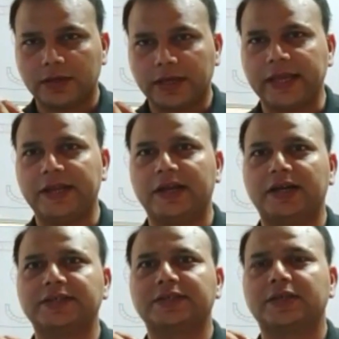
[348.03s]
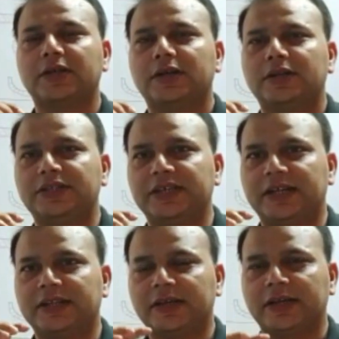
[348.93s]
areas, these
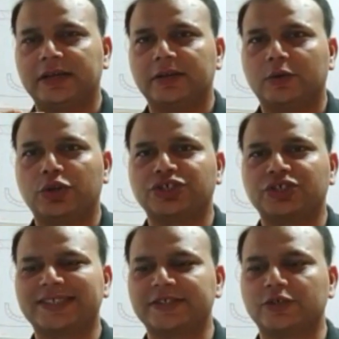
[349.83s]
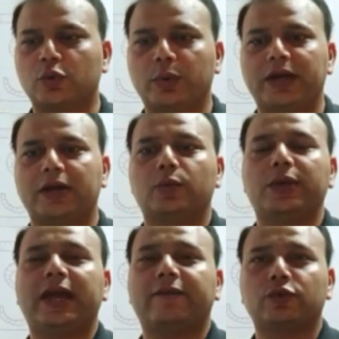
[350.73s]
are the rotational syndrome where
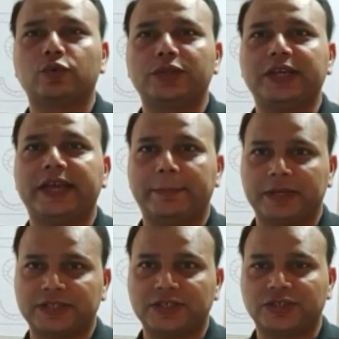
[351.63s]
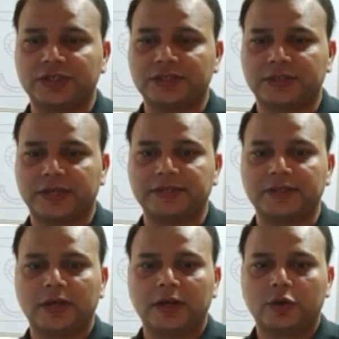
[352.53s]
we have to do the hip extension
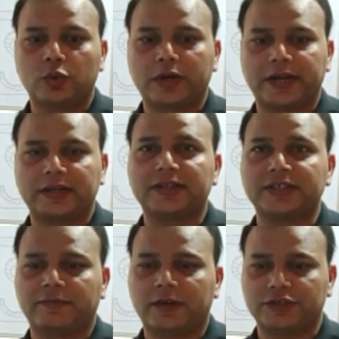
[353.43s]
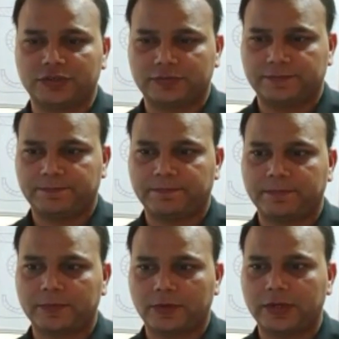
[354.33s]
exercise to correct the dysfunction.
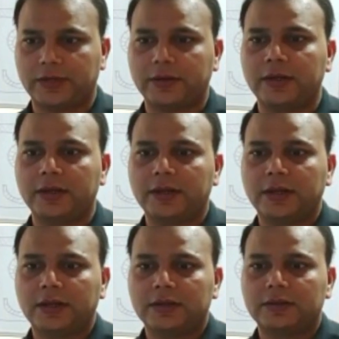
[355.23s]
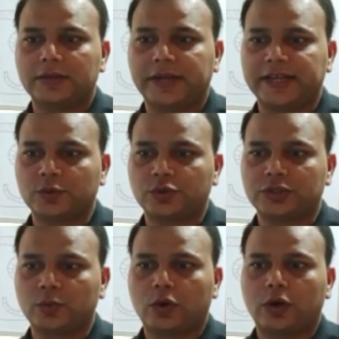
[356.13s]
All right. The next
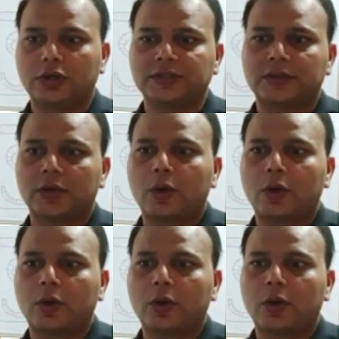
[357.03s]
question was,